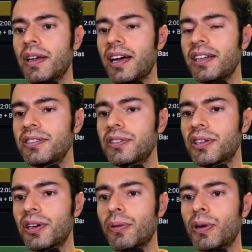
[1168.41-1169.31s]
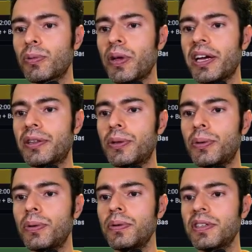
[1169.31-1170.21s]
And what we can
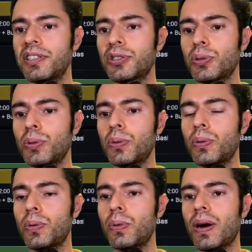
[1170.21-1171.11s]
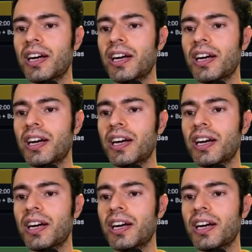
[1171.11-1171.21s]
do is to